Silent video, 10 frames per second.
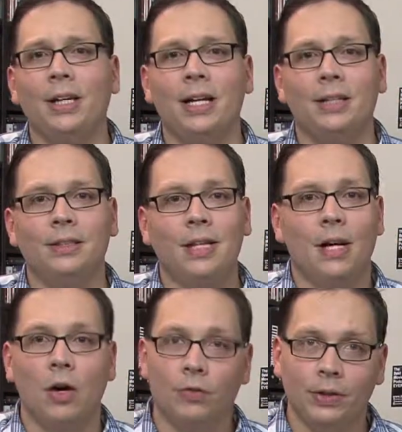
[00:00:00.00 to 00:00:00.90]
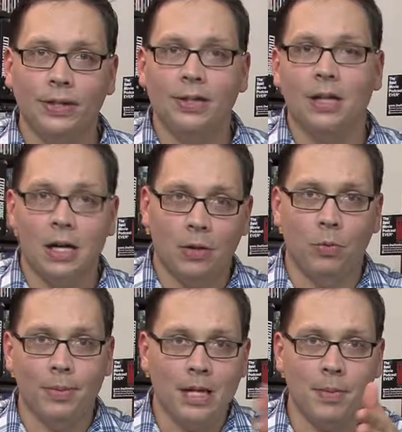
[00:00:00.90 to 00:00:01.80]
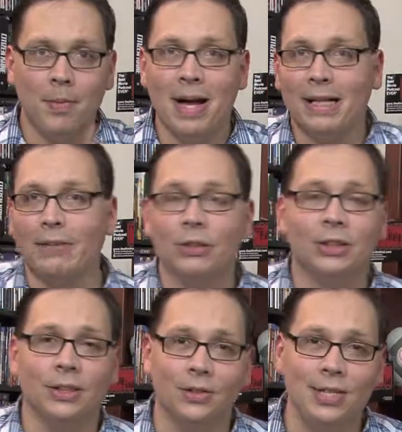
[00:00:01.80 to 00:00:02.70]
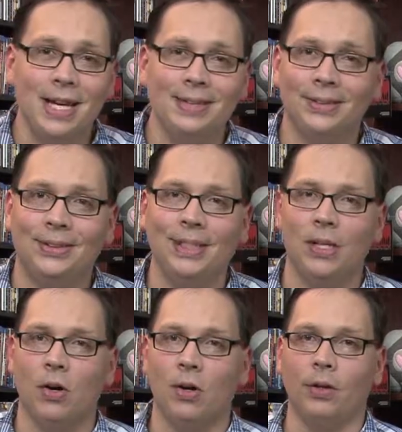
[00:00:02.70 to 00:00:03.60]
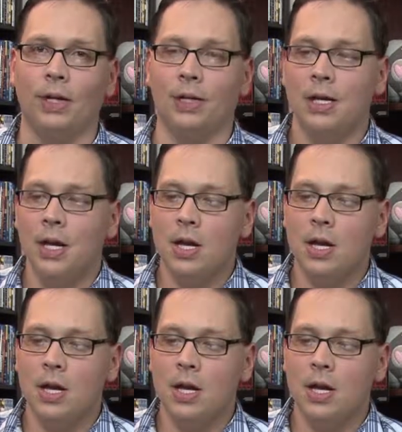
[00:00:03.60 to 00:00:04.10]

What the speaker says: and hopefully we'll be coming back every single day to see our